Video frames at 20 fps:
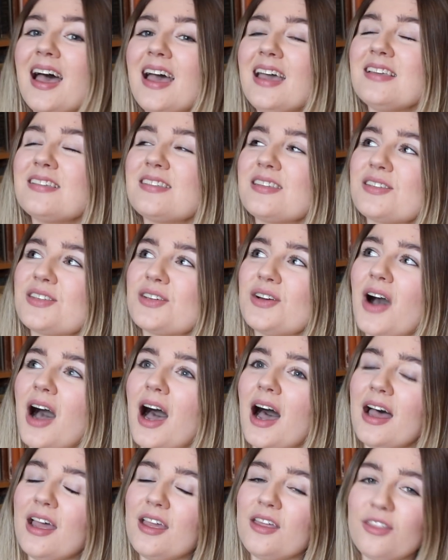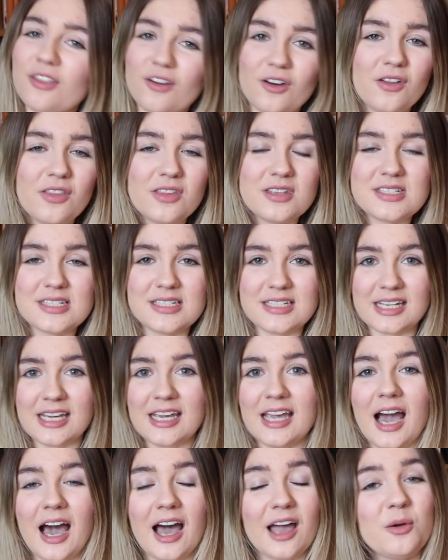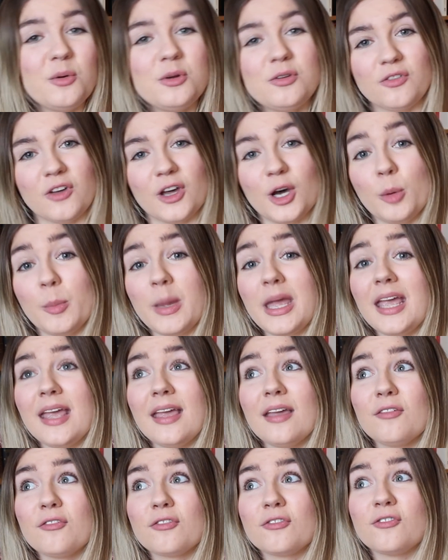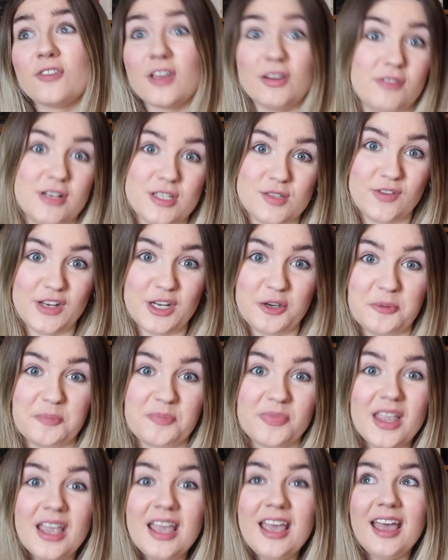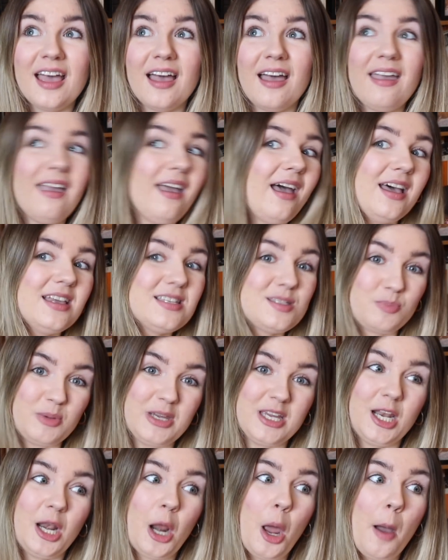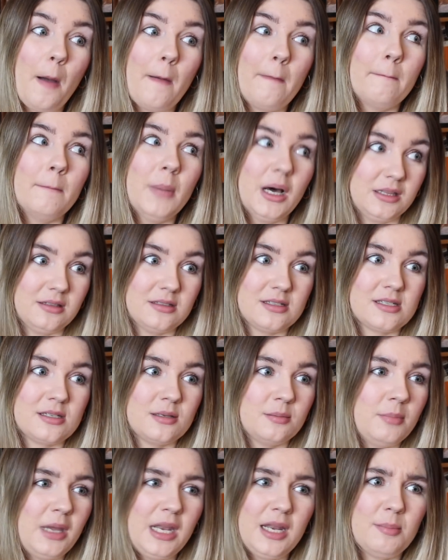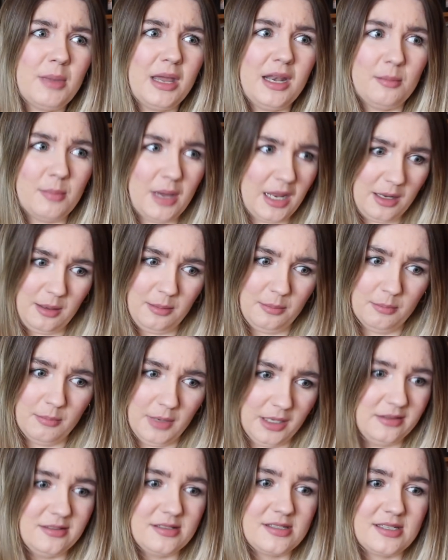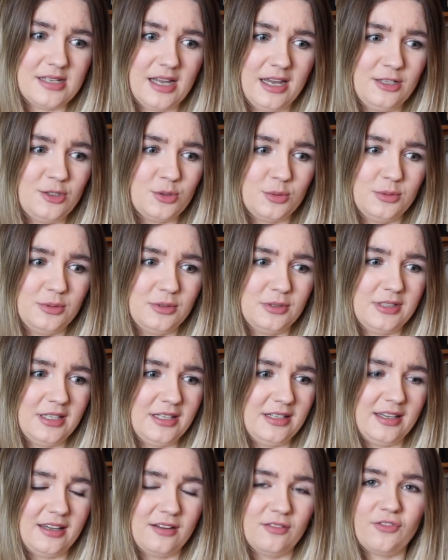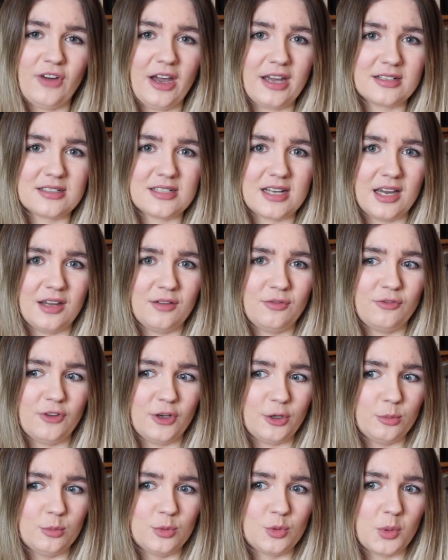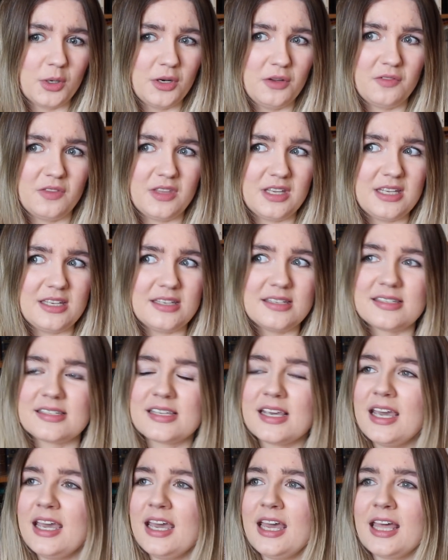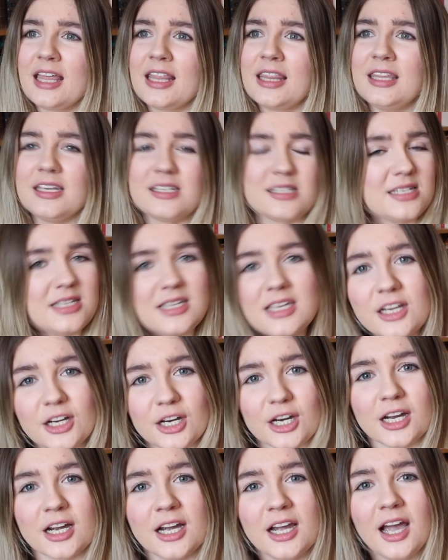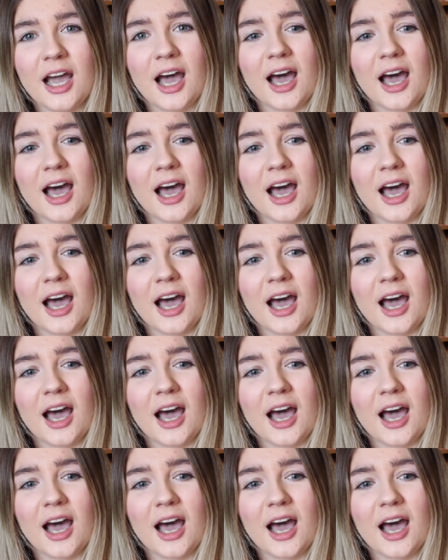guys, so I thought that today I would film a favourites video. It has been months, many months. I don't think, in fact, I've filmed one of these this year